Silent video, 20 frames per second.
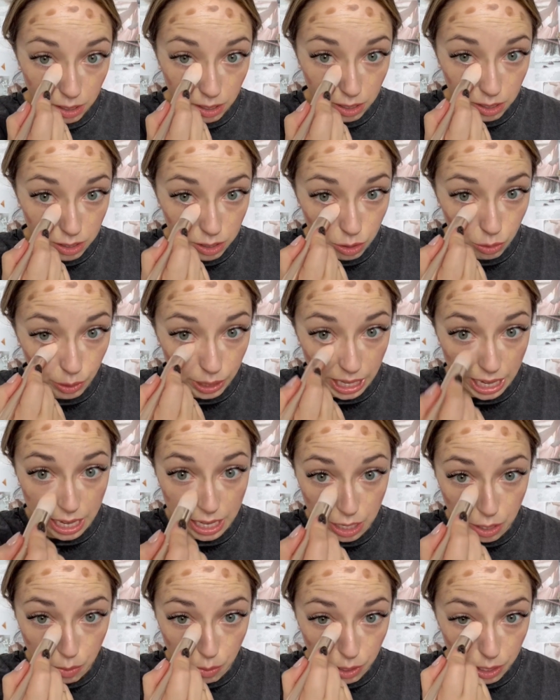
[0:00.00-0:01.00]
So again,
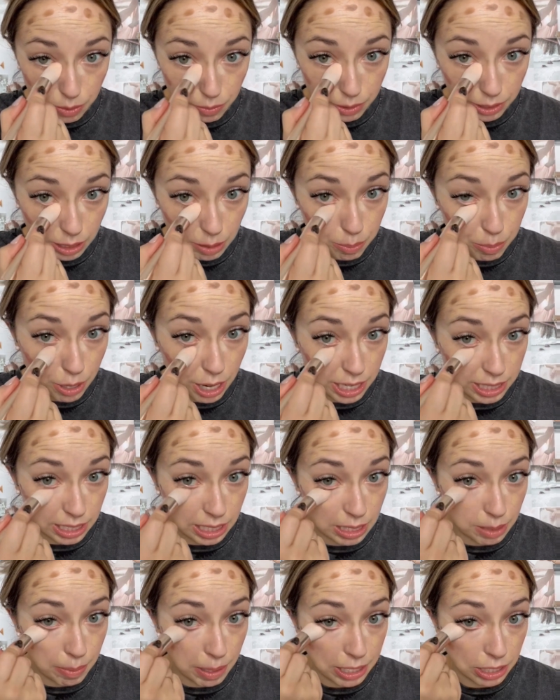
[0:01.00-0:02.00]
you want to really press,
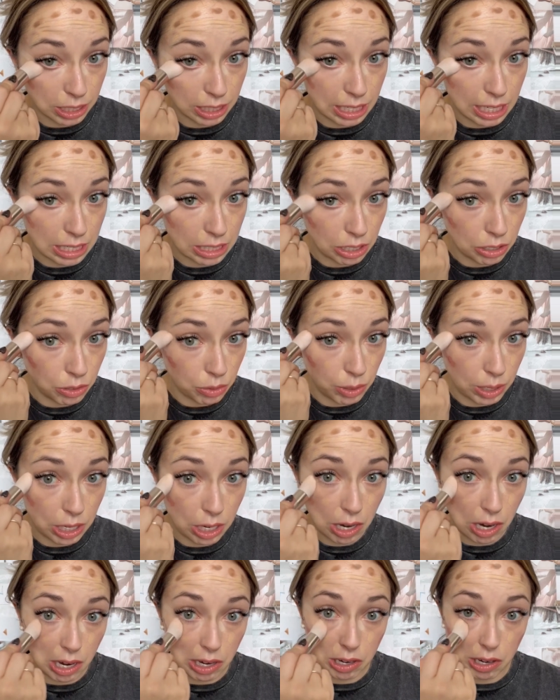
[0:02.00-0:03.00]
especially as you're doing
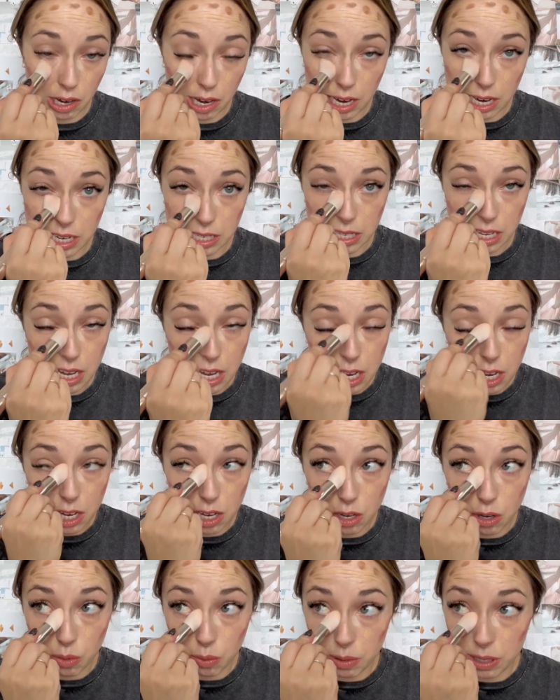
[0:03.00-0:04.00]
your under eyes. You
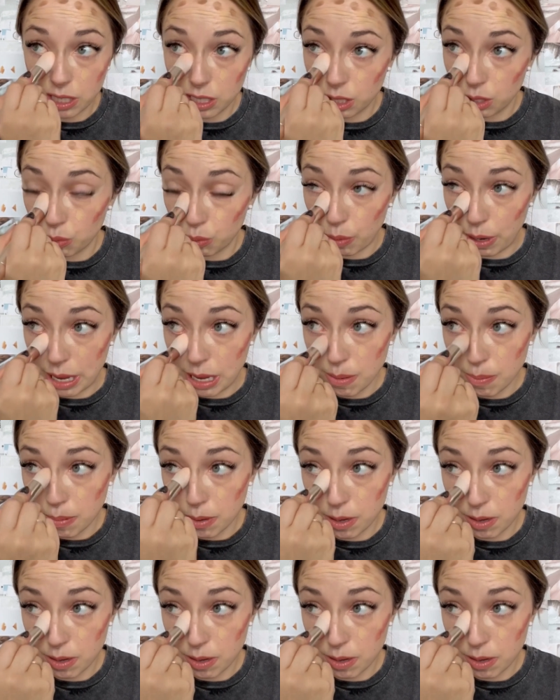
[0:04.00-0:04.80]
don't want to swipe.